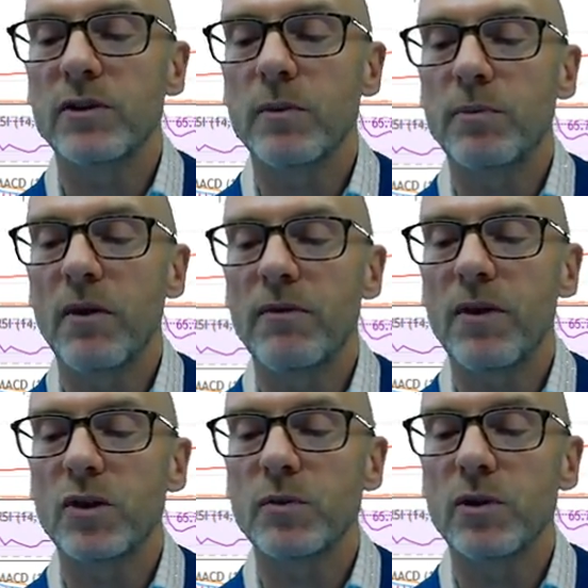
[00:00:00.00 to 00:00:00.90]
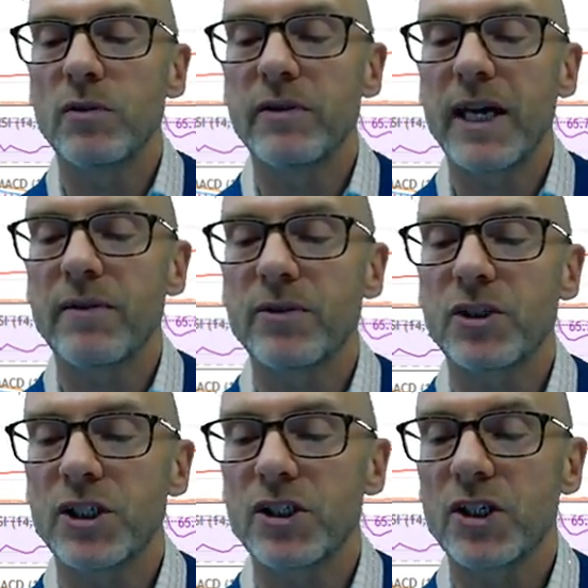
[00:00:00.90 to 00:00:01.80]
above those moving
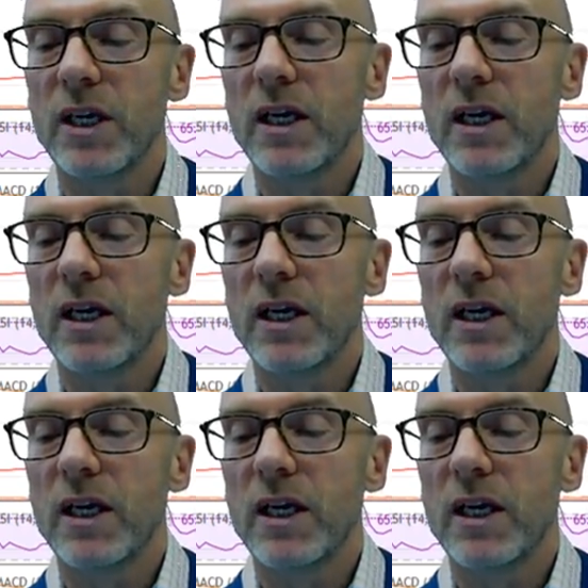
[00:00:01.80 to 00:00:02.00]
averages.